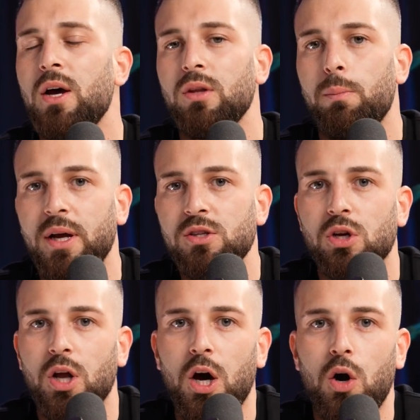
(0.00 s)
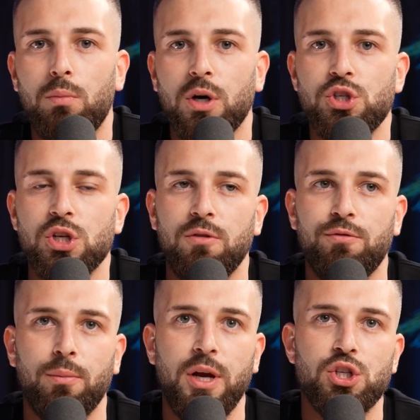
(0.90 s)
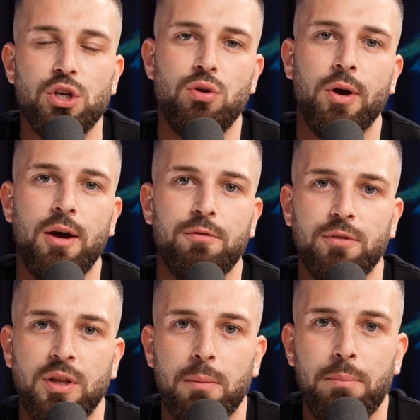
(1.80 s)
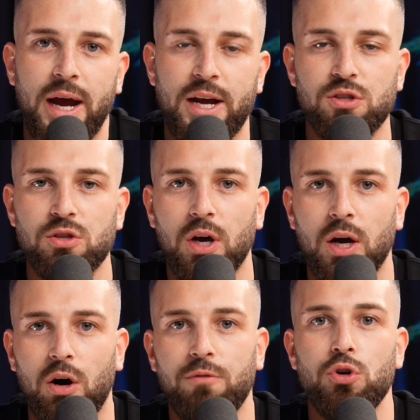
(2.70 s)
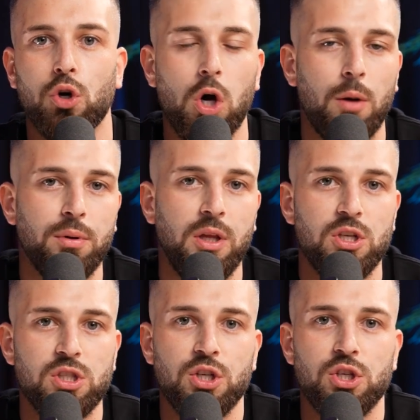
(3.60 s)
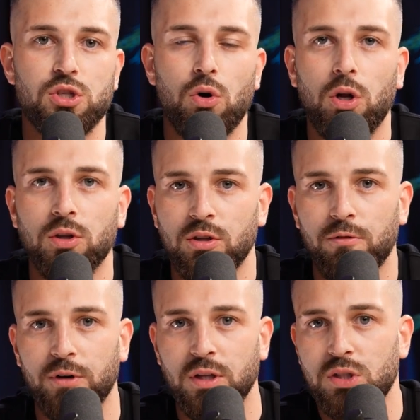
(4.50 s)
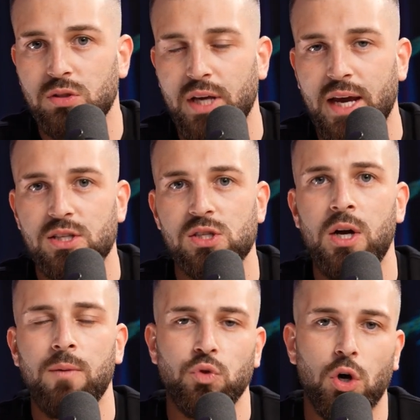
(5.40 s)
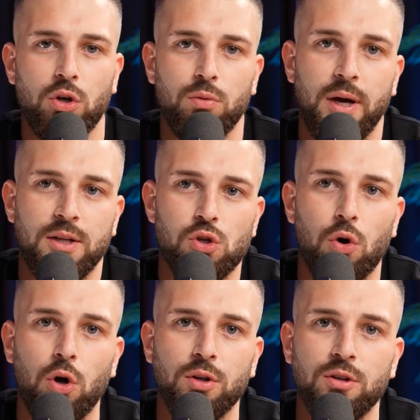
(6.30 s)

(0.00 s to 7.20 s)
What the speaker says: Depends on how much information you have in the past of your company, such as all the different tax documents, all the